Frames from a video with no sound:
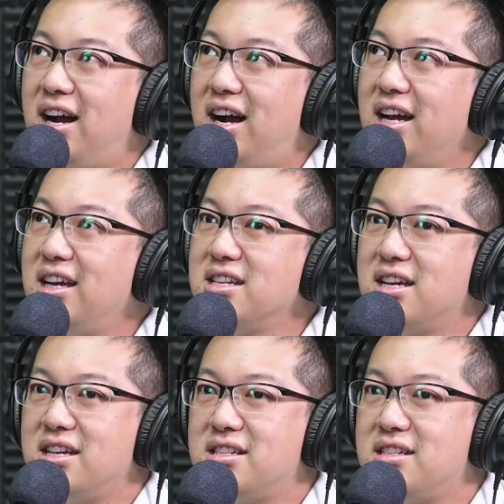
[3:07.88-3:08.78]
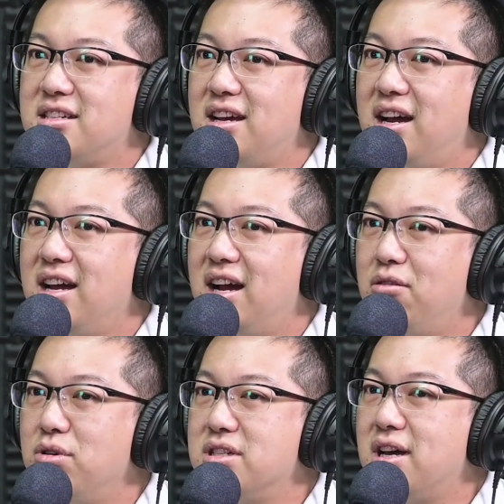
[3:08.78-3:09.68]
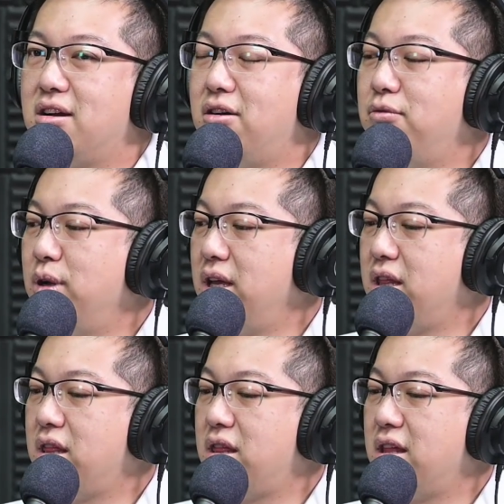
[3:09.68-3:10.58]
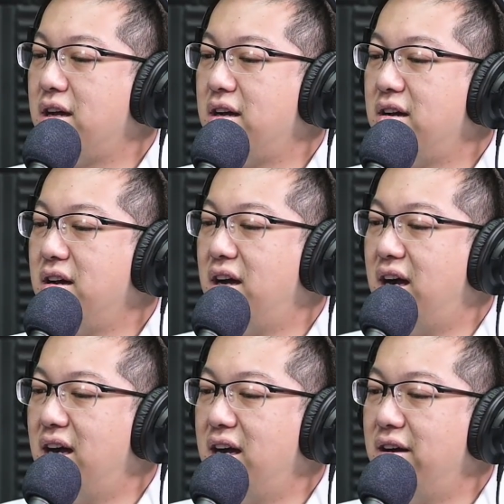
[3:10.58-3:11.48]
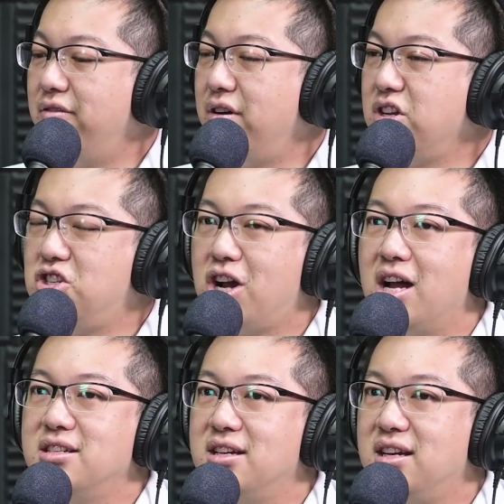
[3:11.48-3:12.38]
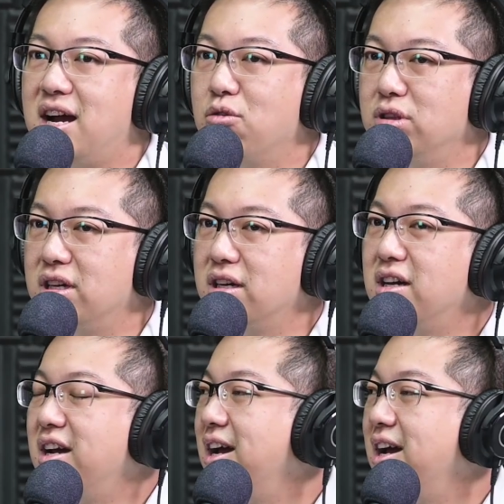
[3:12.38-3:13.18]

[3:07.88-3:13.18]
I guess I will start off with a very chance encounter